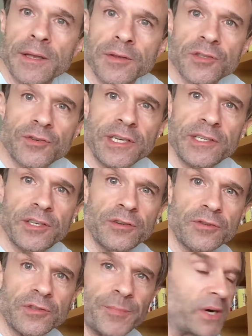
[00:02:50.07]
illustrated
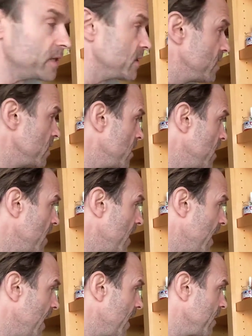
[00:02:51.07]
children's books.
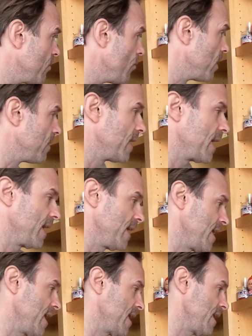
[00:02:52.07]
And the one that I
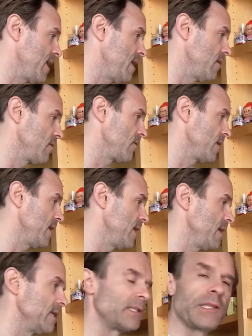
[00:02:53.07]
got here
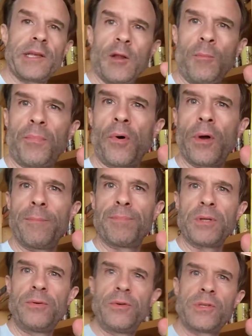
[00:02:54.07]
is Little Boy
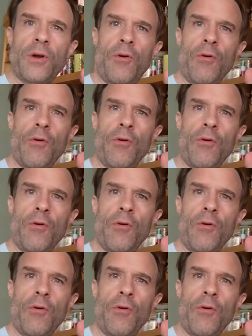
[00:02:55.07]
Blue's